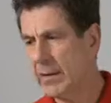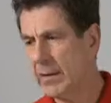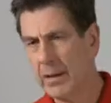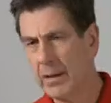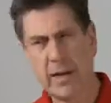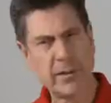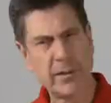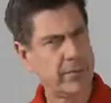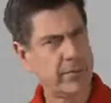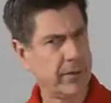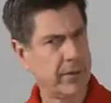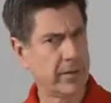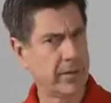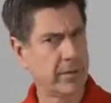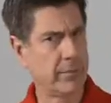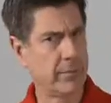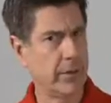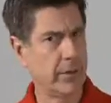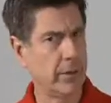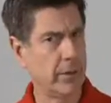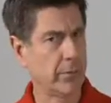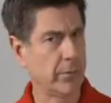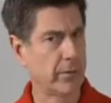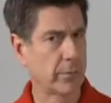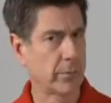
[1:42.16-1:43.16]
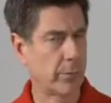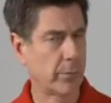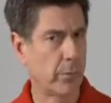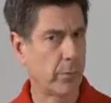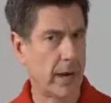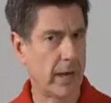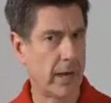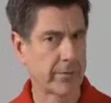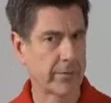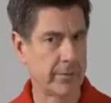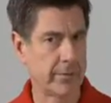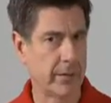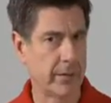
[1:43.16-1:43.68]
Lots of things can be used as
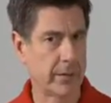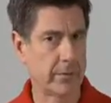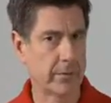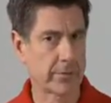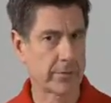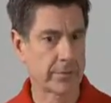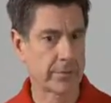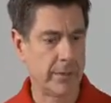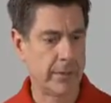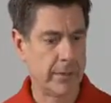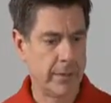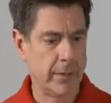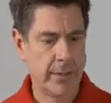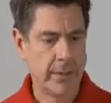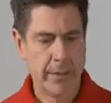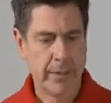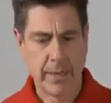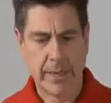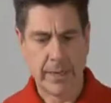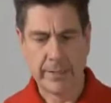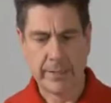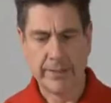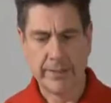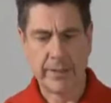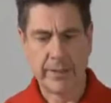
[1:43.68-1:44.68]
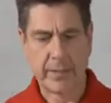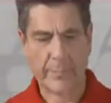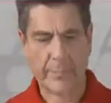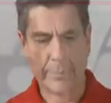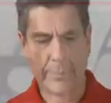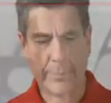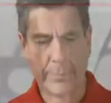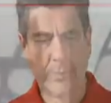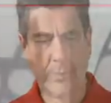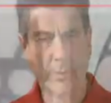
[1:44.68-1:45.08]
brass knuckles. Anything that can be